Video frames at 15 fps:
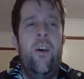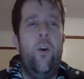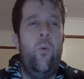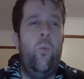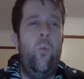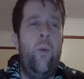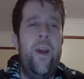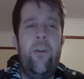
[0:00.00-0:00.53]

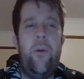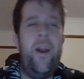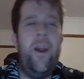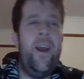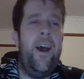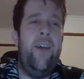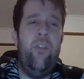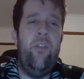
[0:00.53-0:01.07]
where do I
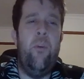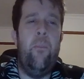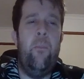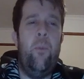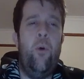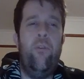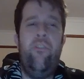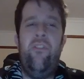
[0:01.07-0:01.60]
have the
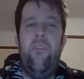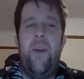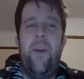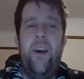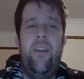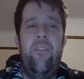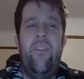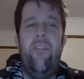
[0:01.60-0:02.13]
most
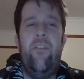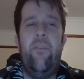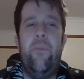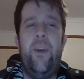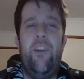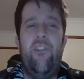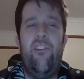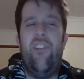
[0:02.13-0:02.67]
amount of
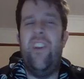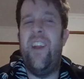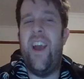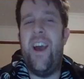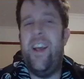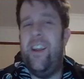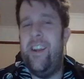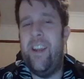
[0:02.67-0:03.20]
information
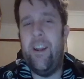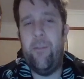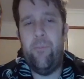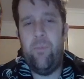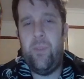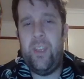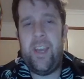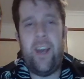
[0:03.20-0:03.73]
and
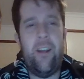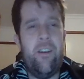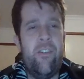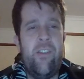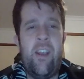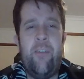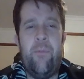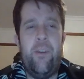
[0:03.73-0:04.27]
can I
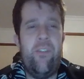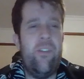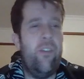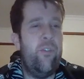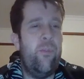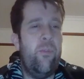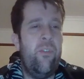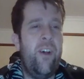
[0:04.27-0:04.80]
save myself
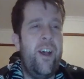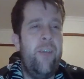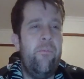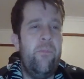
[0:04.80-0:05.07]
some time?